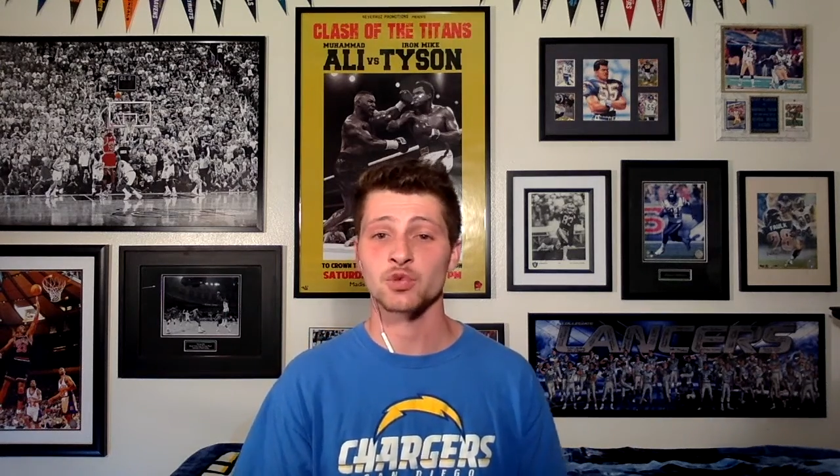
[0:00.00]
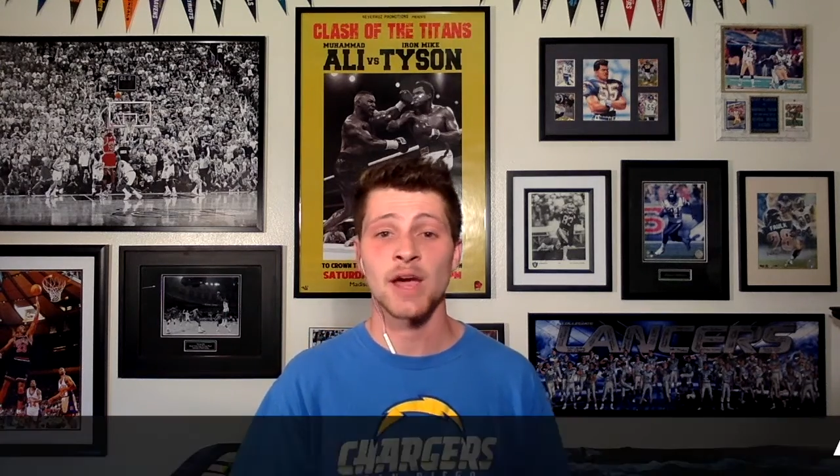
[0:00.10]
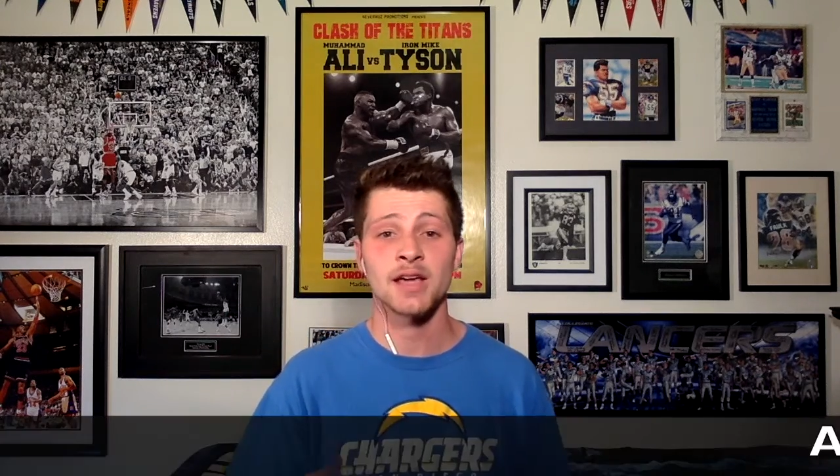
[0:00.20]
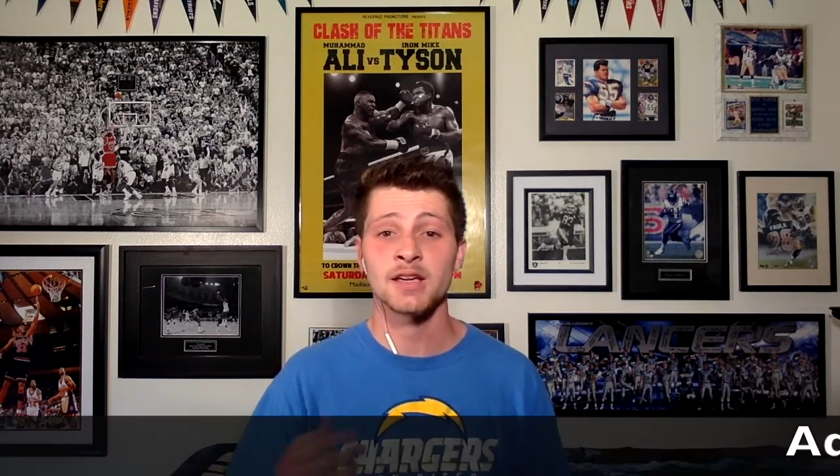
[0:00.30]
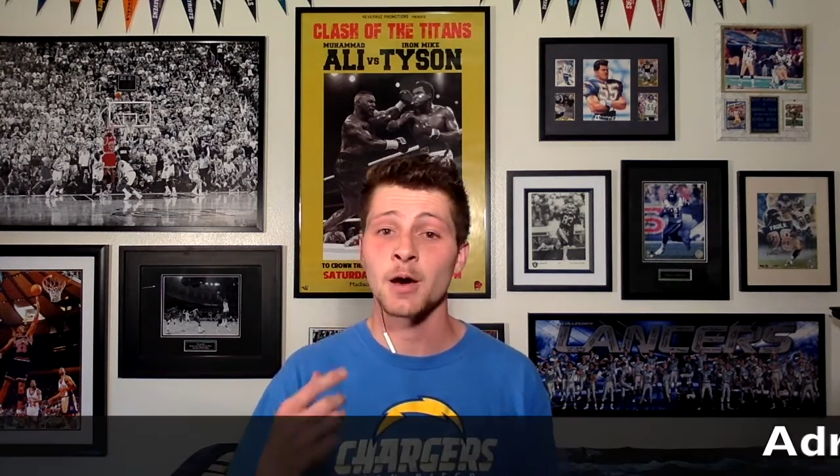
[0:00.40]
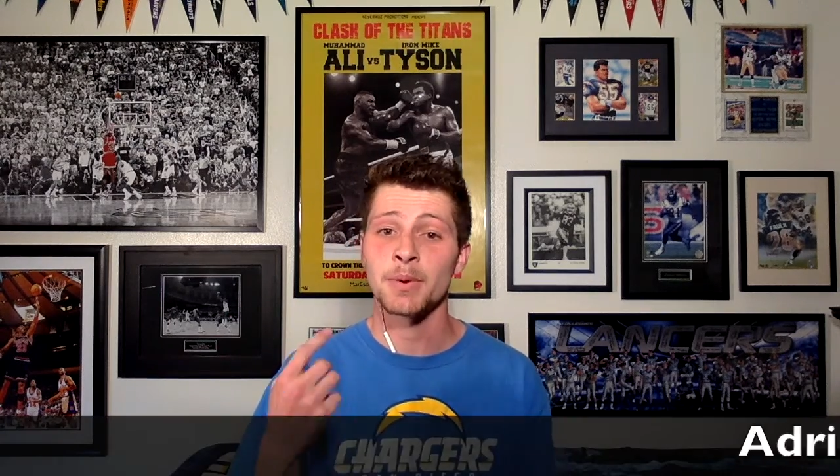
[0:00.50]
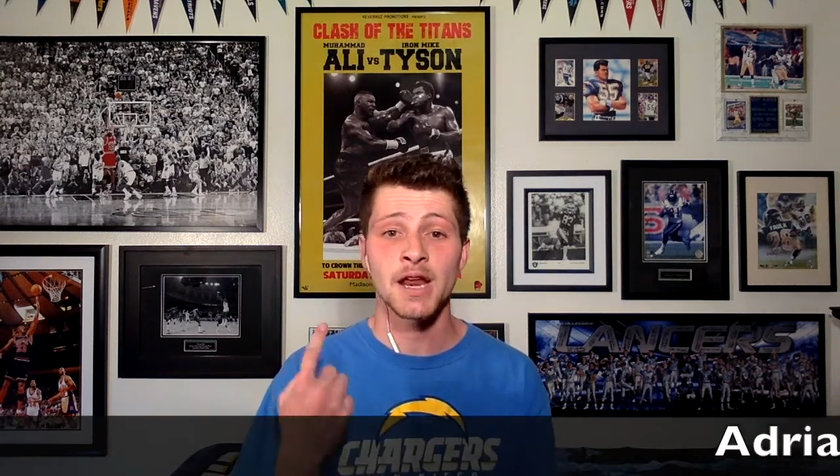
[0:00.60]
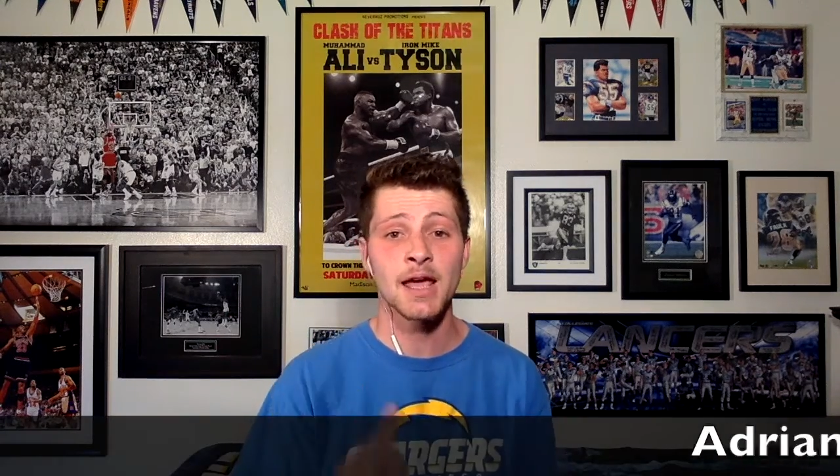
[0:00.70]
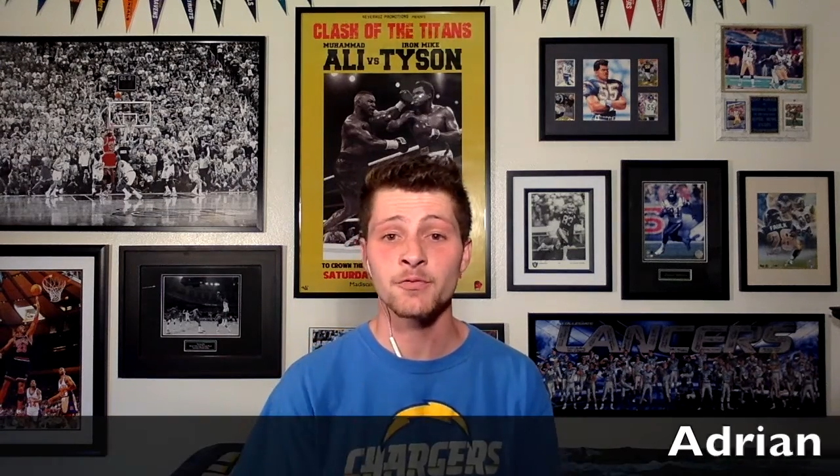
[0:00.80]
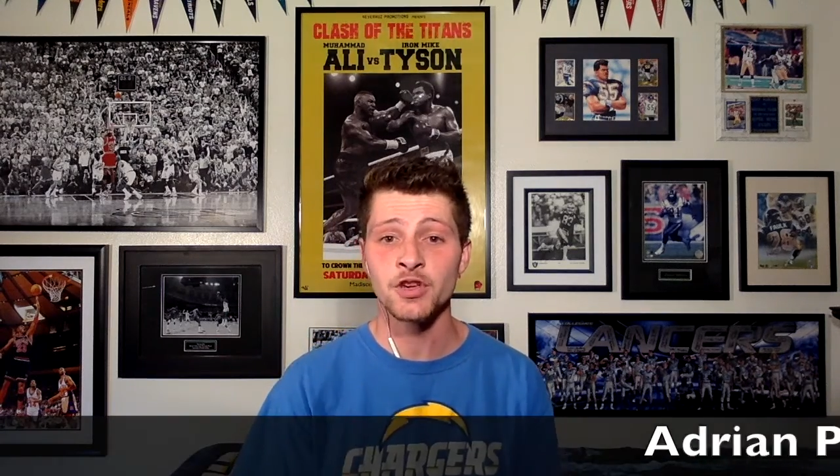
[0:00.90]
racking up an
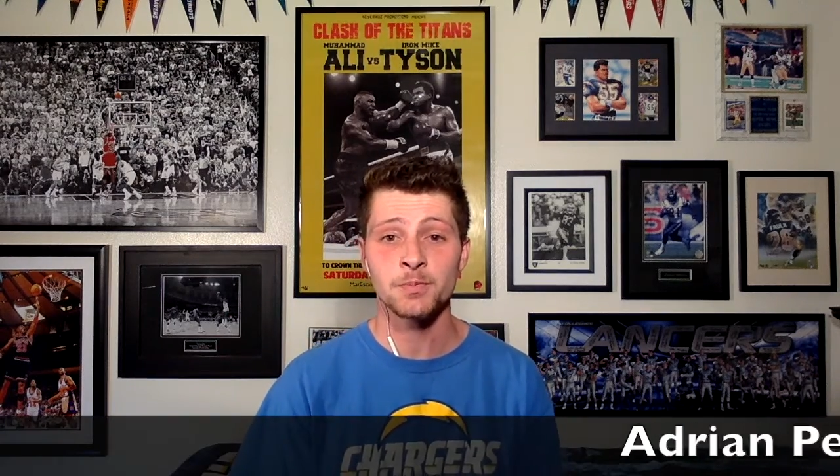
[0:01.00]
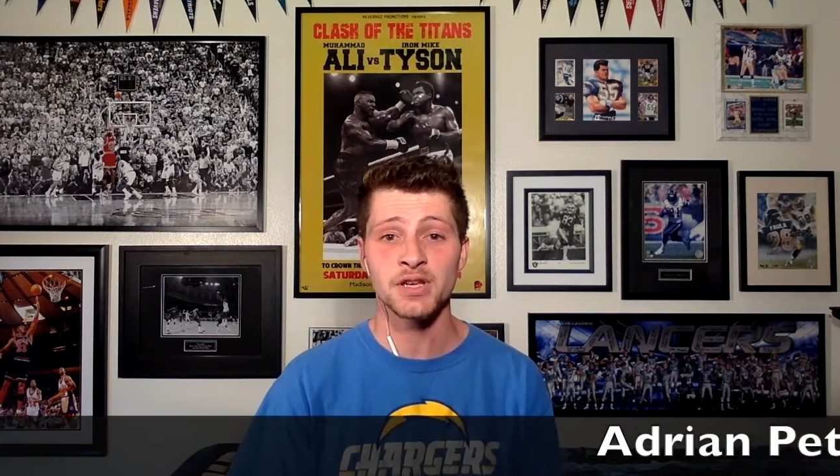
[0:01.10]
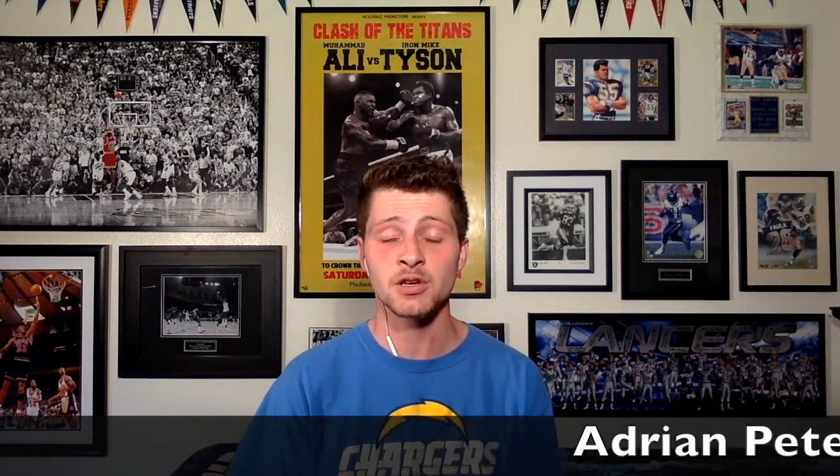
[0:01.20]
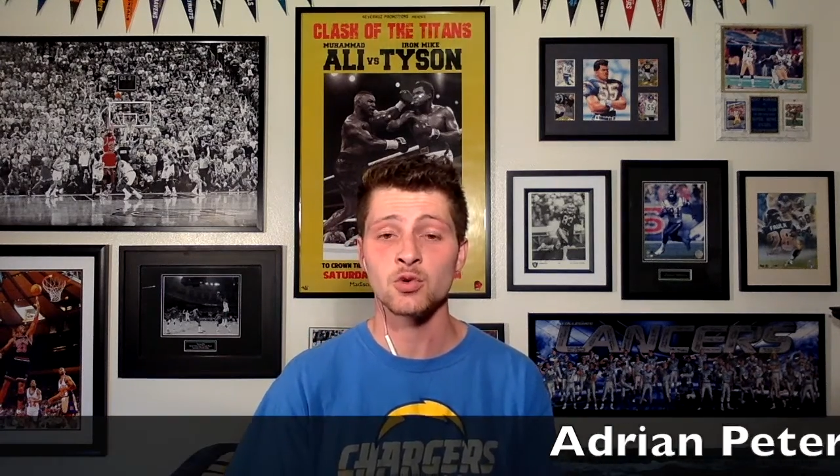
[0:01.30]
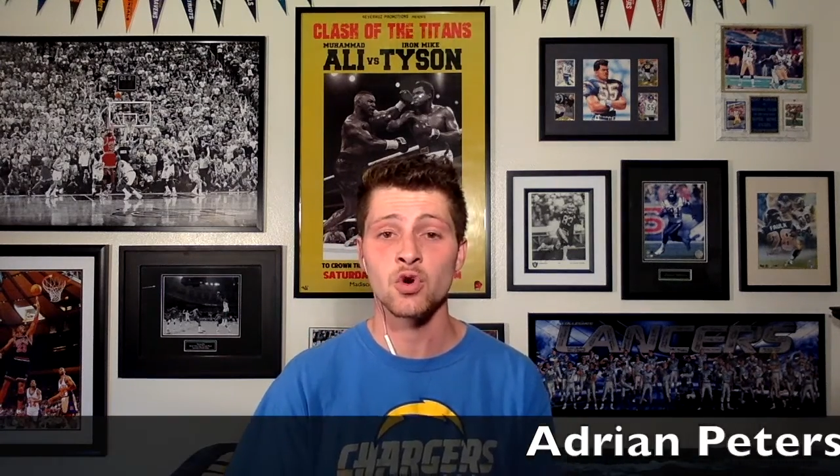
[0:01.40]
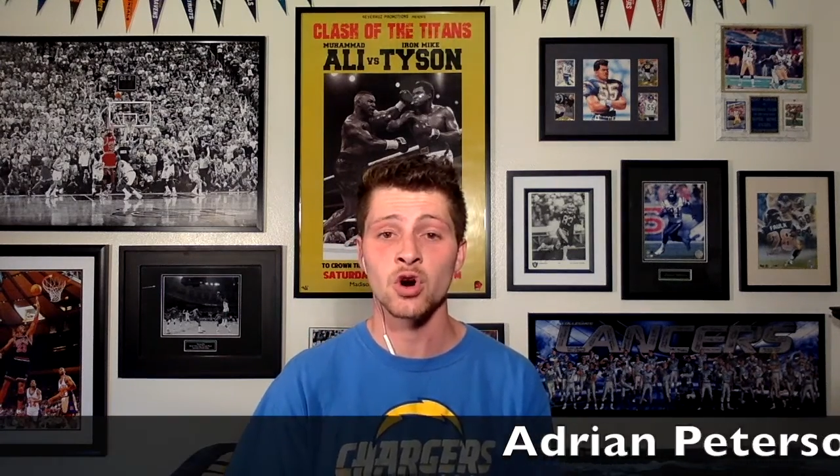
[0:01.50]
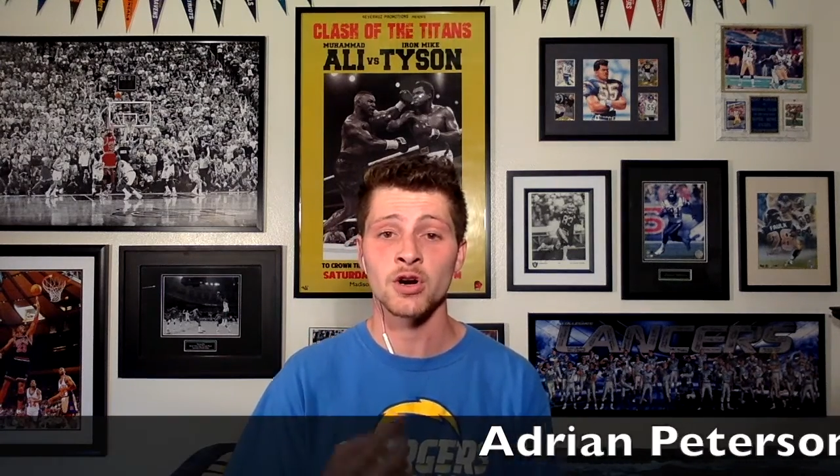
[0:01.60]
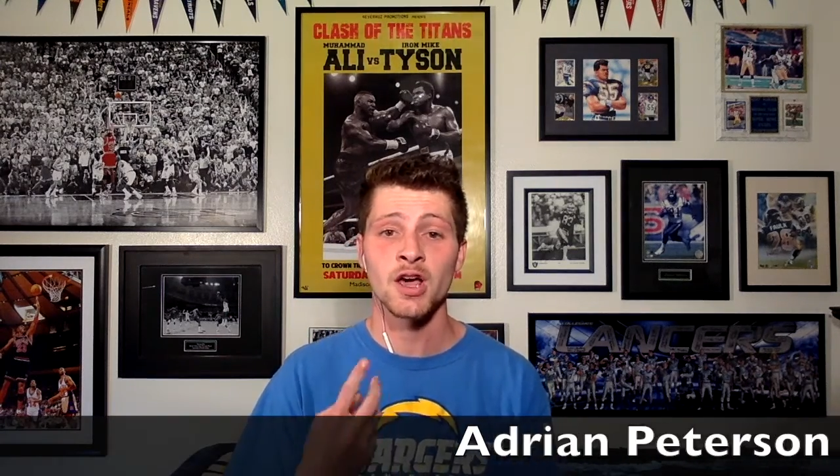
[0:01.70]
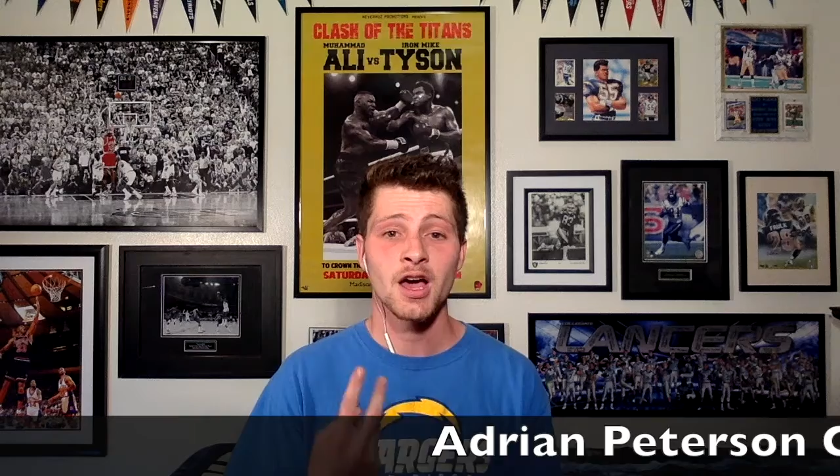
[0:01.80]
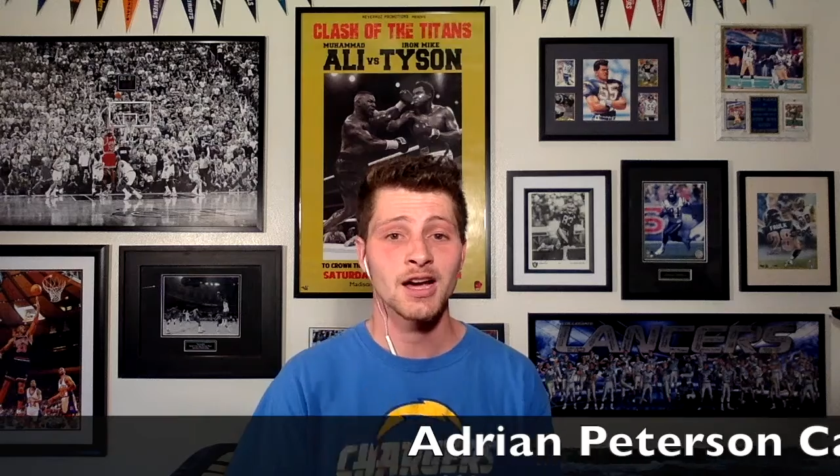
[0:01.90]
MVP award,